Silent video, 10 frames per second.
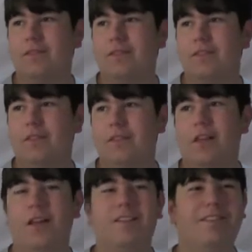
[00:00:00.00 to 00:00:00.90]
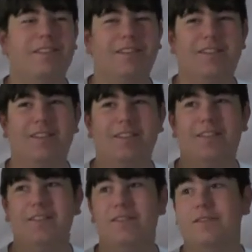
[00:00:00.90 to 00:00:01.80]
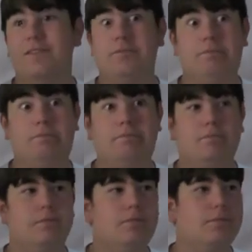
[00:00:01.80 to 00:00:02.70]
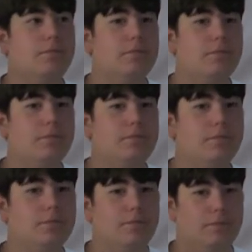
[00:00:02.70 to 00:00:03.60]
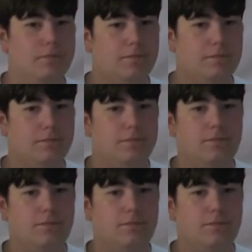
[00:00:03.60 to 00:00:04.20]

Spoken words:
(not speaking)